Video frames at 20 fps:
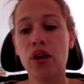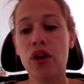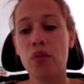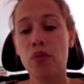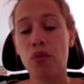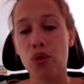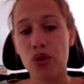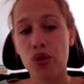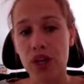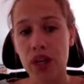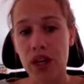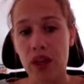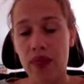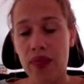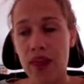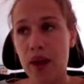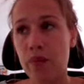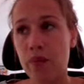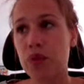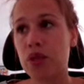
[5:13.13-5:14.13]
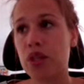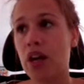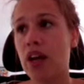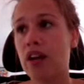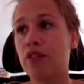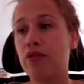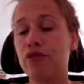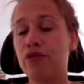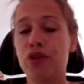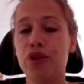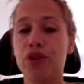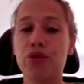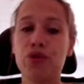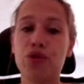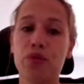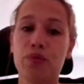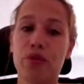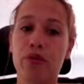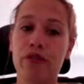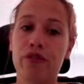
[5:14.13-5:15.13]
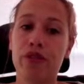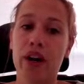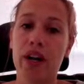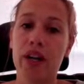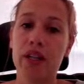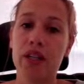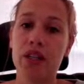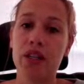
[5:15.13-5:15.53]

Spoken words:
more in-depth, and for you to provide